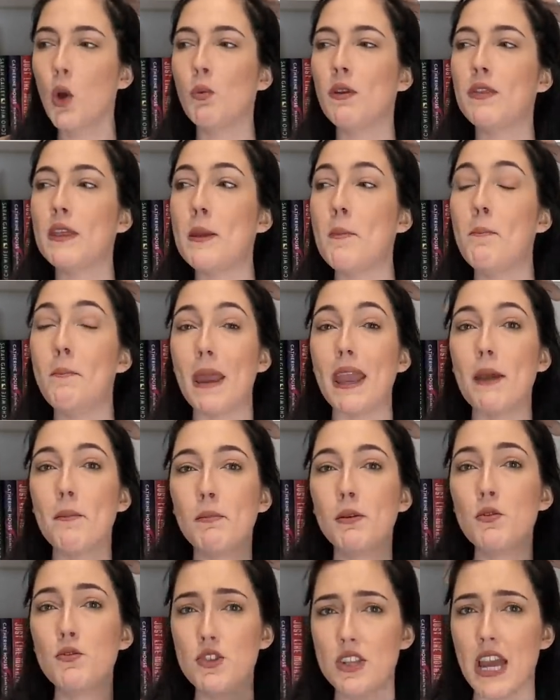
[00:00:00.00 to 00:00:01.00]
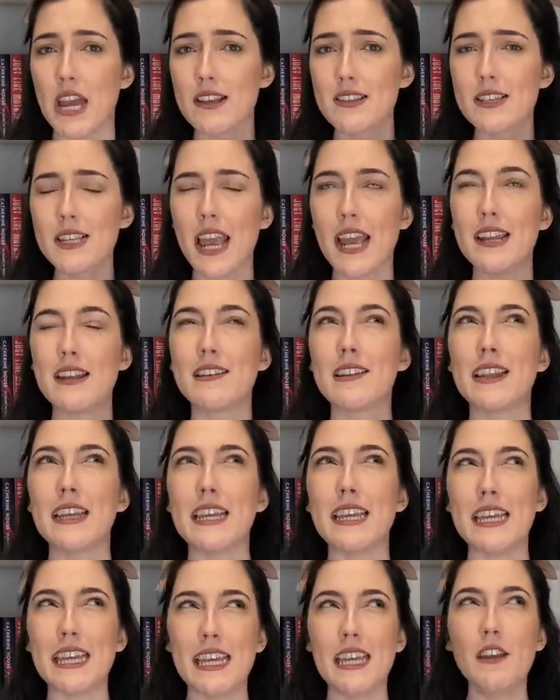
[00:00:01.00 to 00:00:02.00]
with the bamboo desk and it's
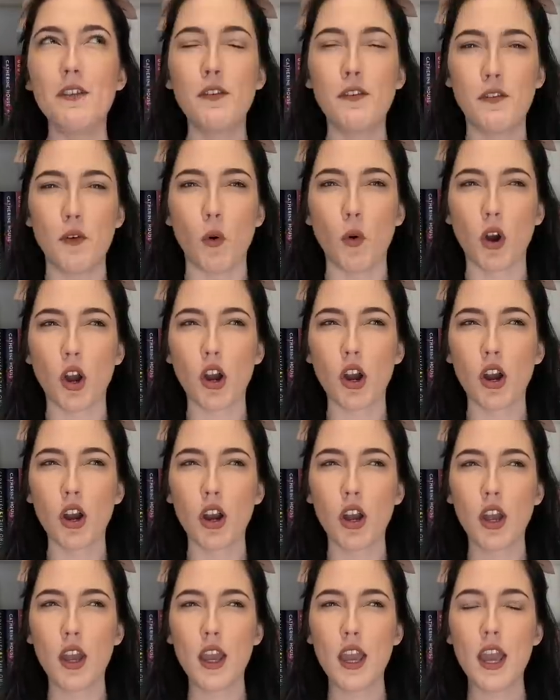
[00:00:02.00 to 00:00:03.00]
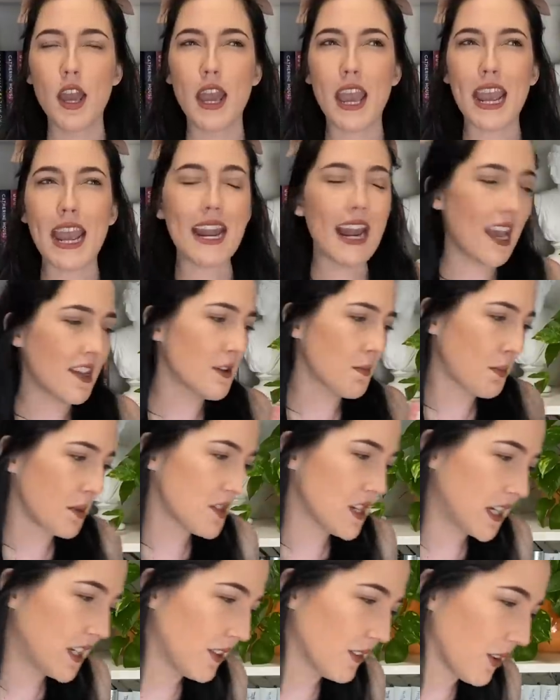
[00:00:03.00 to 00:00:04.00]
the E4. It has a
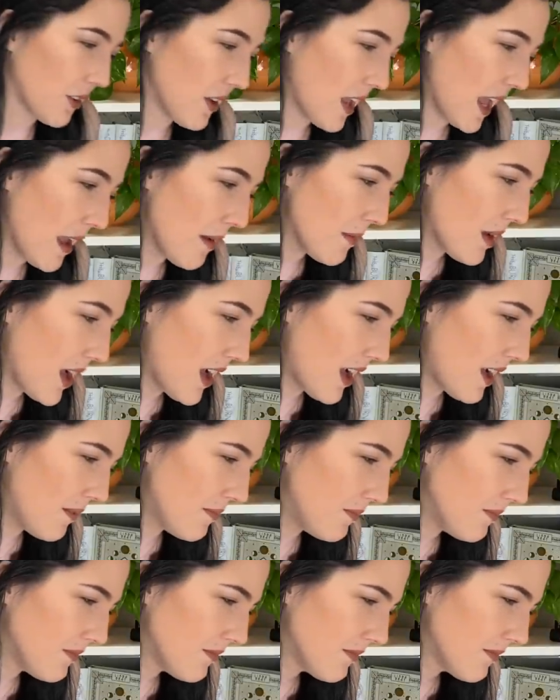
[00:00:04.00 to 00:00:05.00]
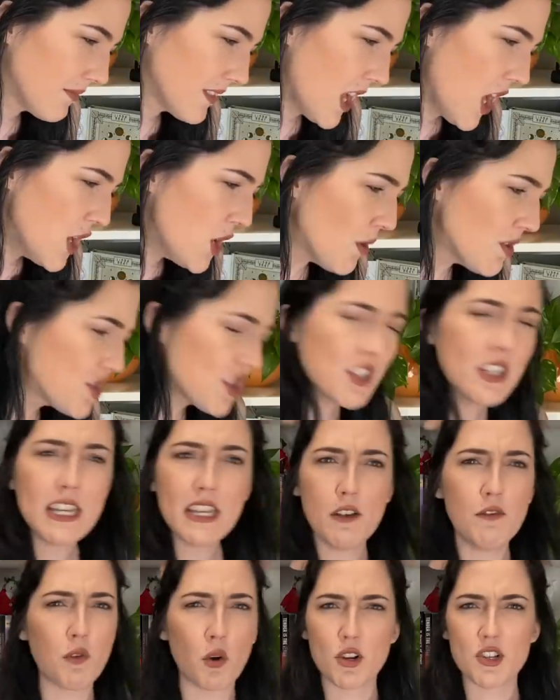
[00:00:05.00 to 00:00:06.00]
particular name. No, it's just
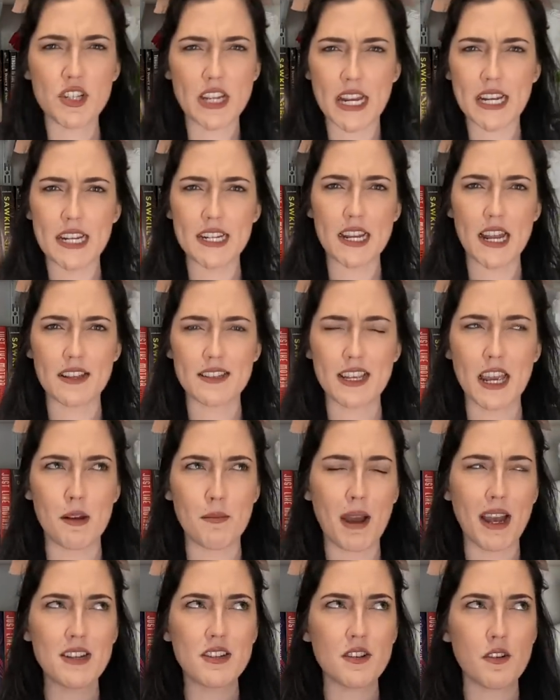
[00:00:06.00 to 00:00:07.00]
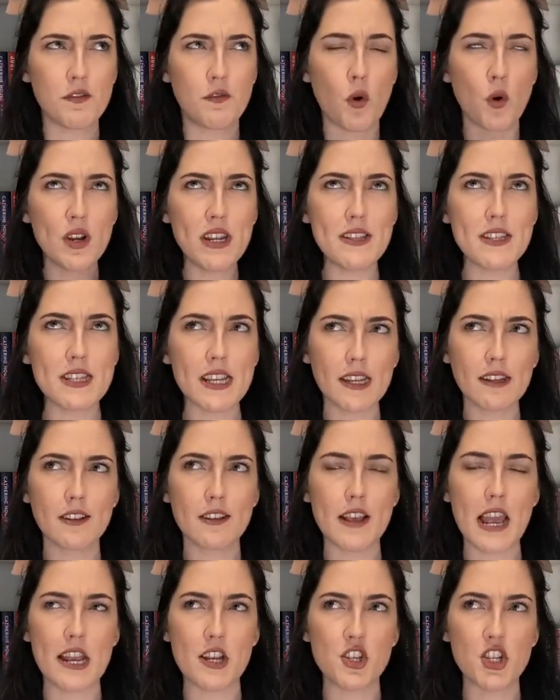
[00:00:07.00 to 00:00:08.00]
the E4 standing desk. And mine's
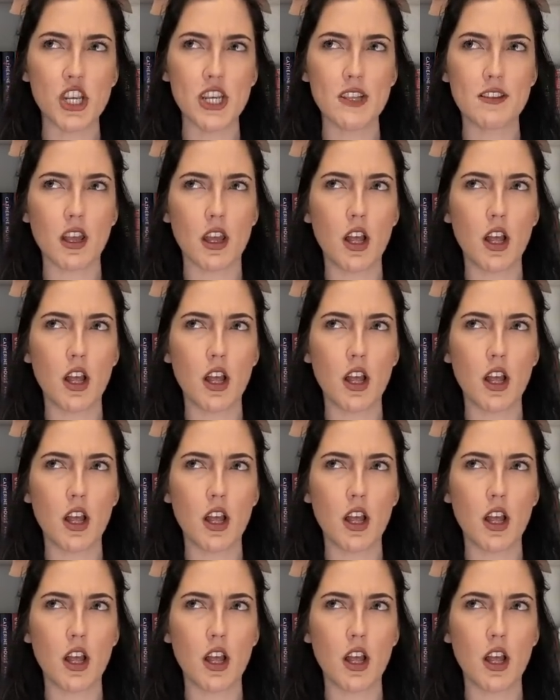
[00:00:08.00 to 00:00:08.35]
46 inches